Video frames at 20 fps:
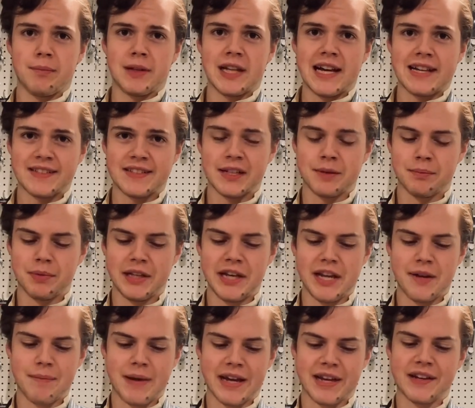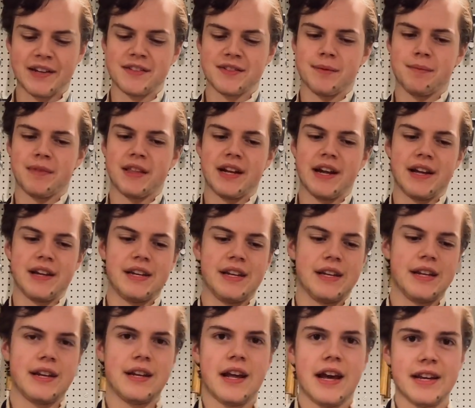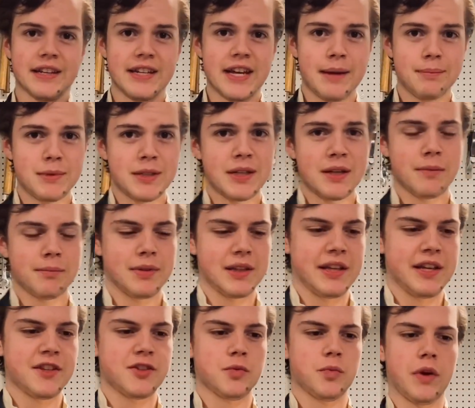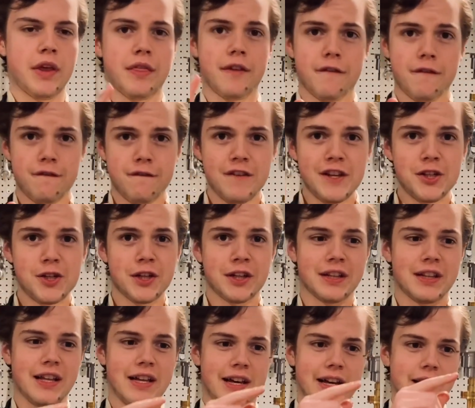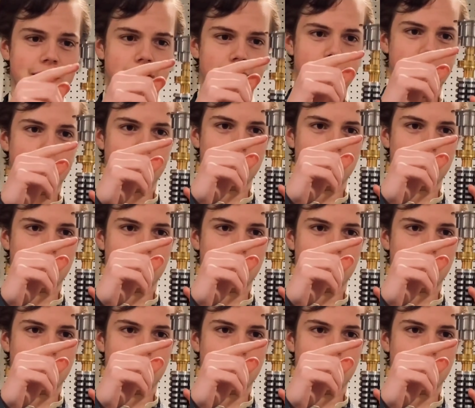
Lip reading: plastic blade mechanism that I needed and kept it in place with fishing line that